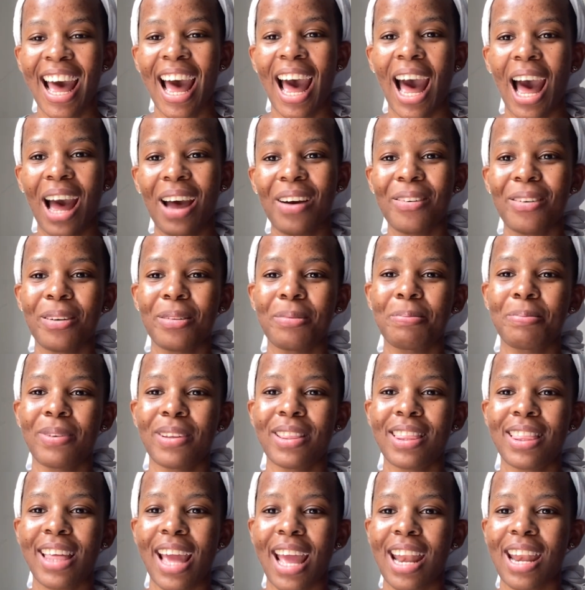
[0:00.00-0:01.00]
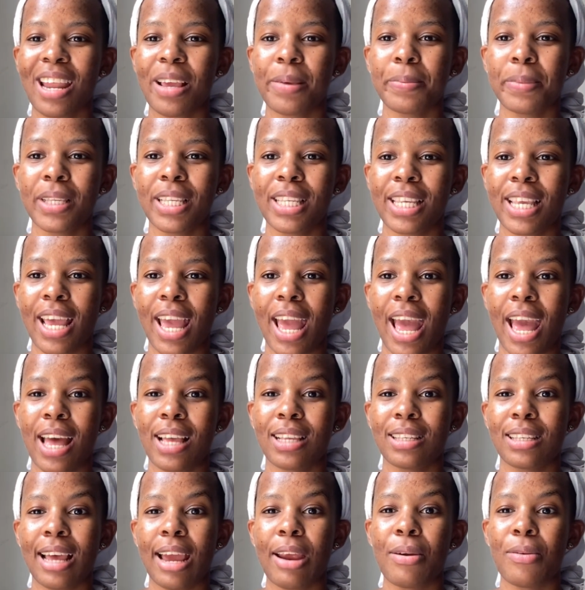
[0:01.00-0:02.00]
I will put their names here
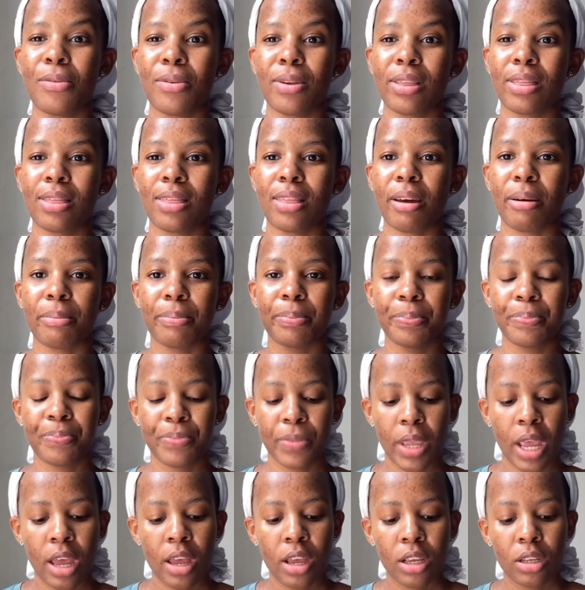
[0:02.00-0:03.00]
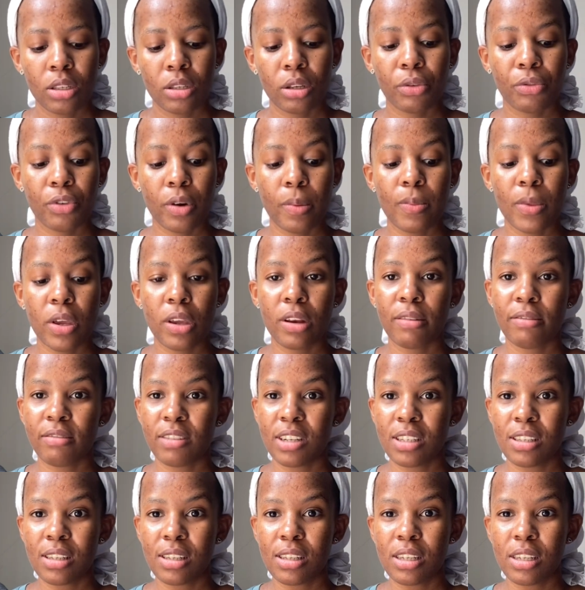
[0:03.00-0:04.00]
as I read them. So from the
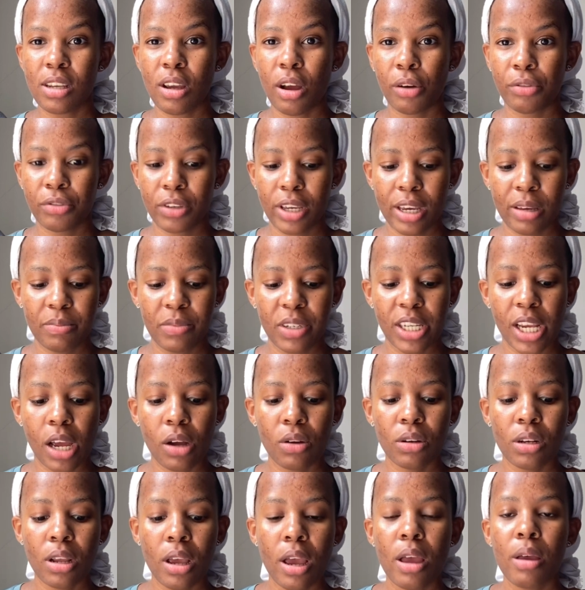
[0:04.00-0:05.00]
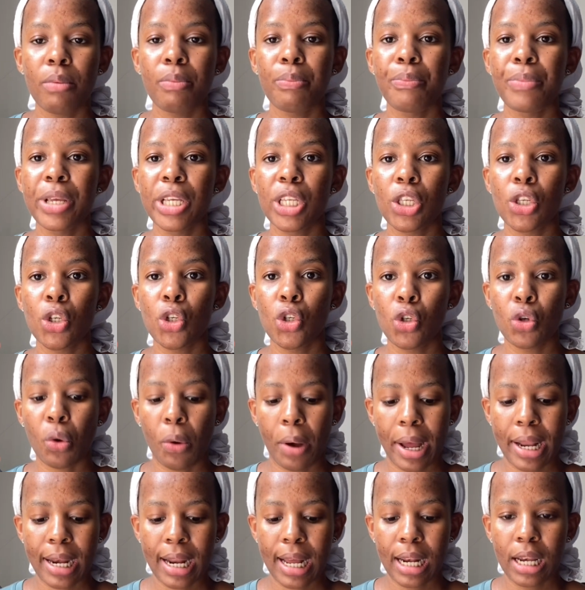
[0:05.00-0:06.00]
University of Cape Town, Miss
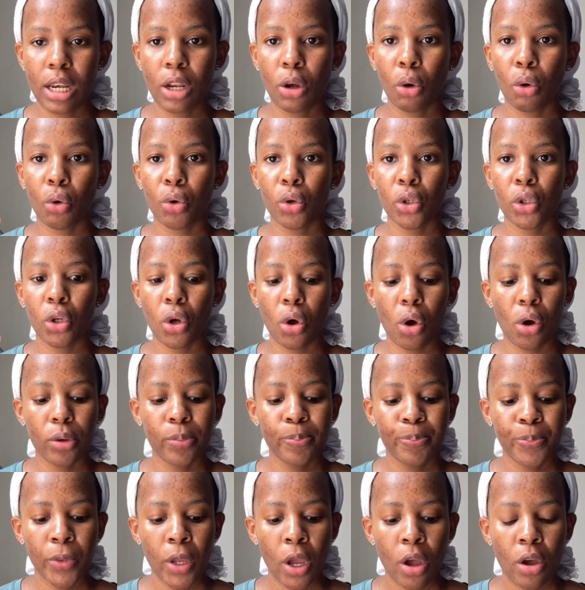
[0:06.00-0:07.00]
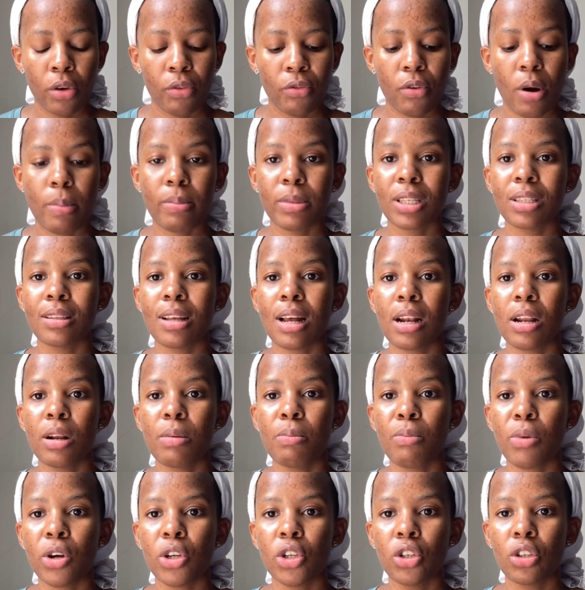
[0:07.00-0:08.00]
Joanna Lekhutko. From
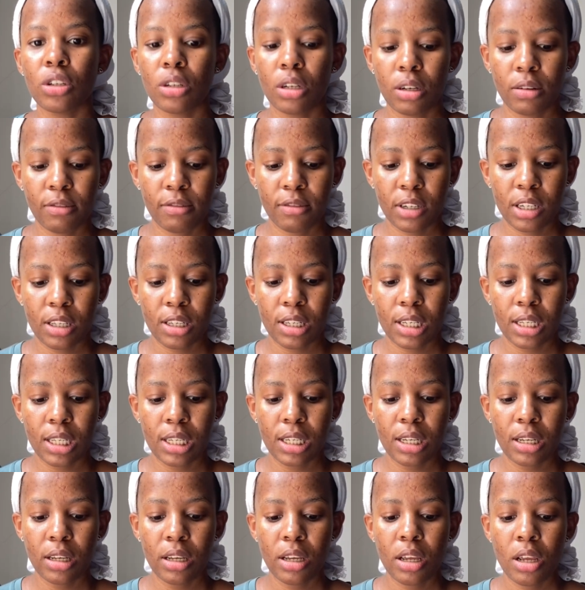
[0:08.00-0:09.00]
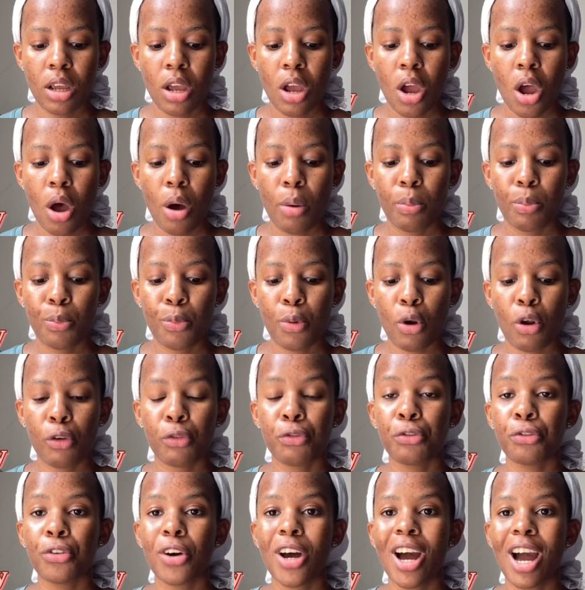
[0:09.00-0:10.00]
Stellenbosch University,
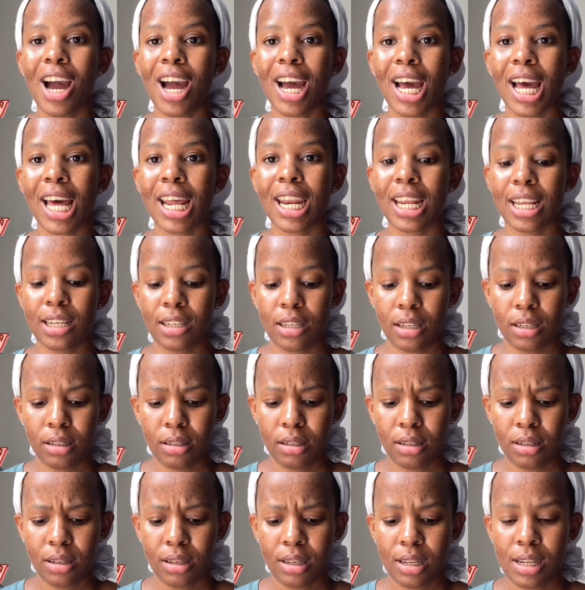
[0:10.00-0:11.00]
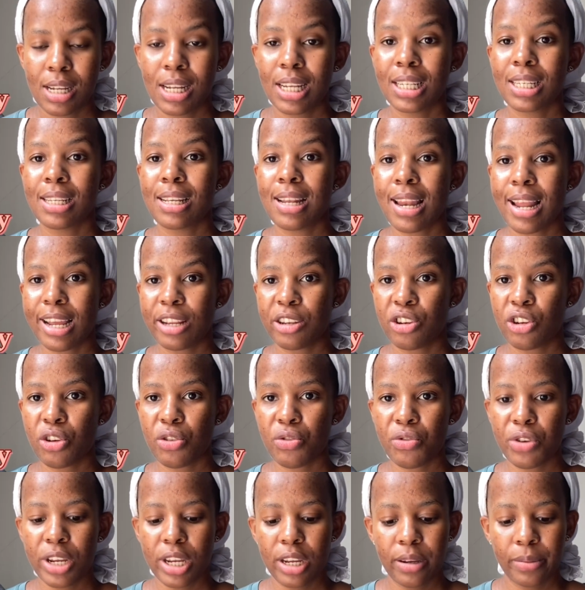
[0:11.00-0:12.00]
Prof. Gerrit
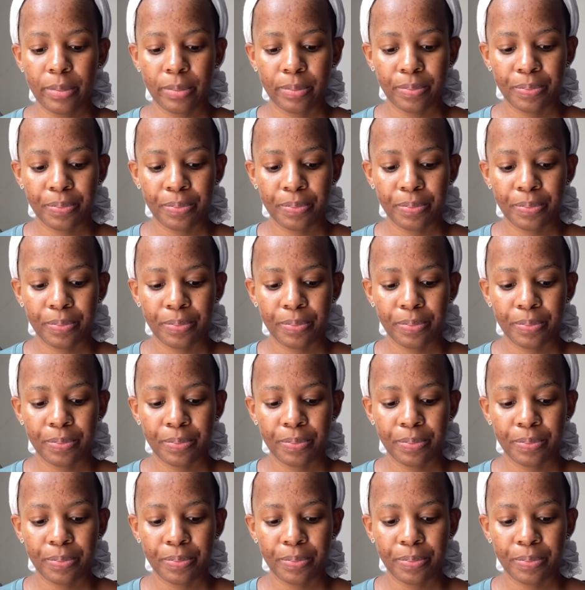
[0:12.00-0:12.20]
Sletchery.